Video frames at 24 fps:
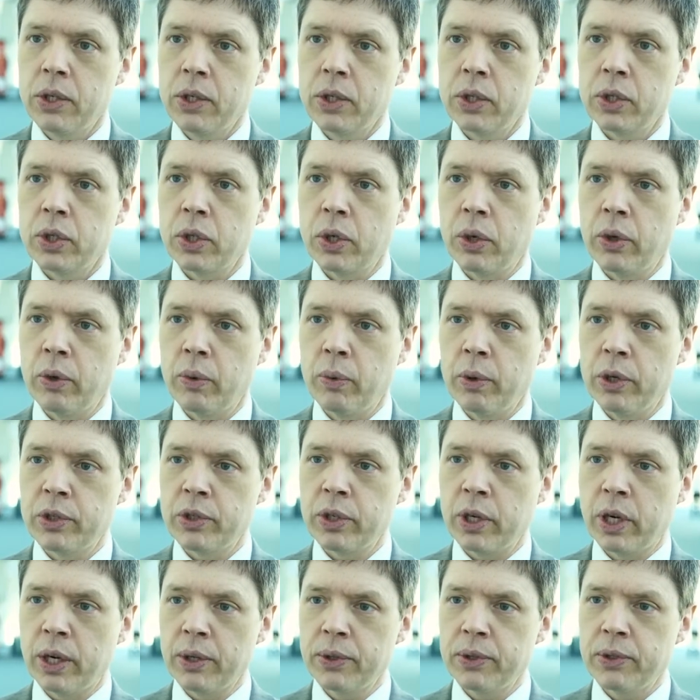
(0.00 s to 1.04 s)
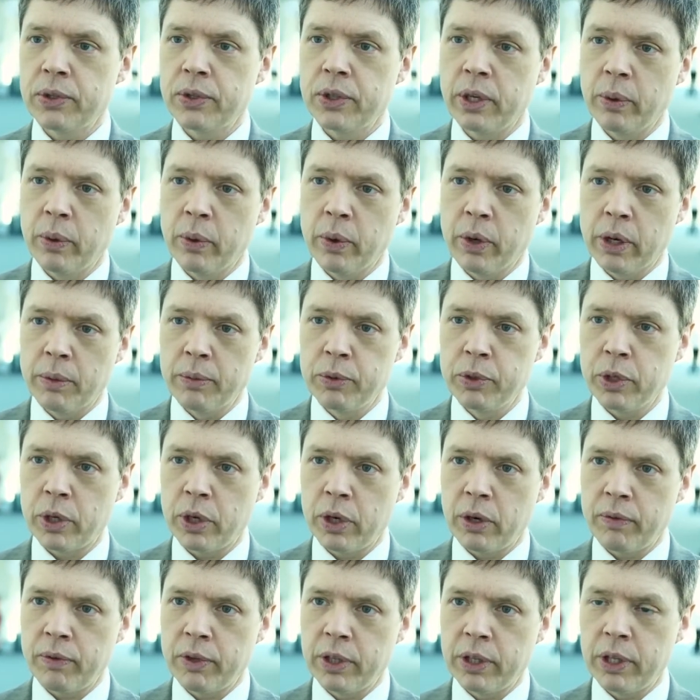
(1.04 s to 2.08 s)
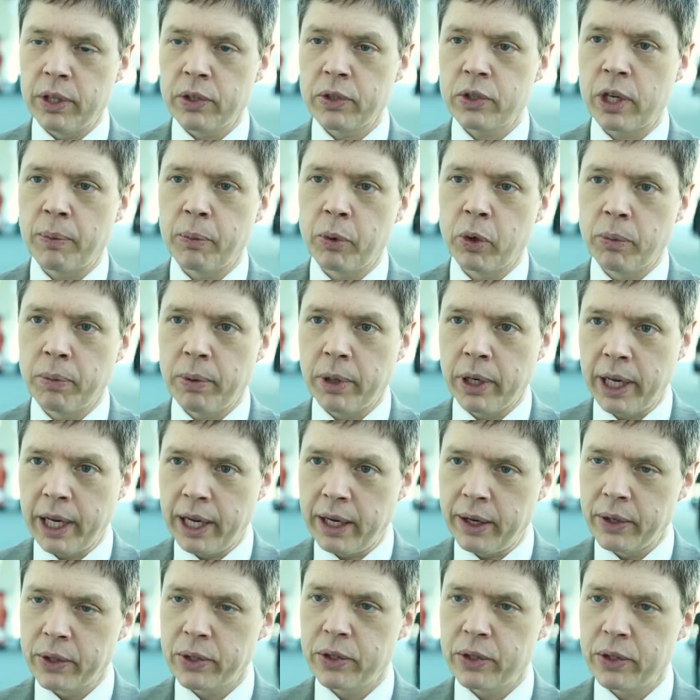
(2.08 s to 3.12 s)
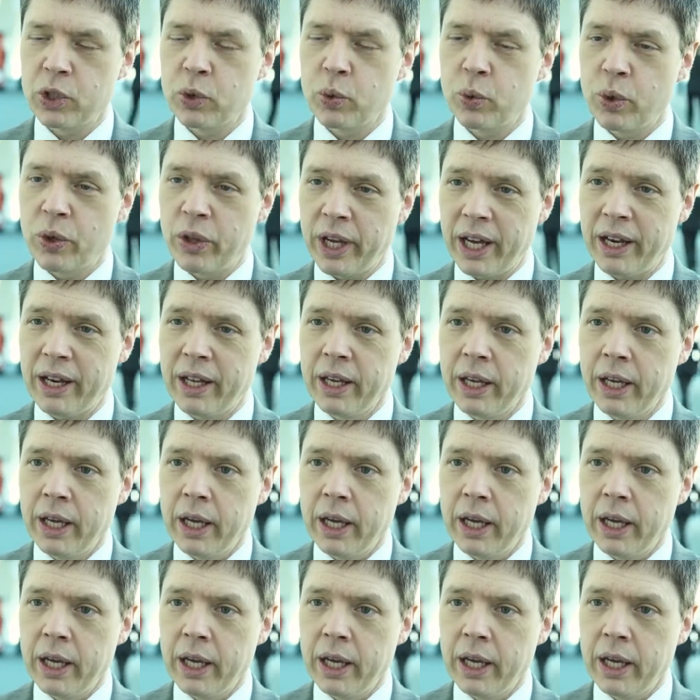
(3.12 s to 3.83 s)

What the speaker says: So the results that were observed in the subgroup analysis were that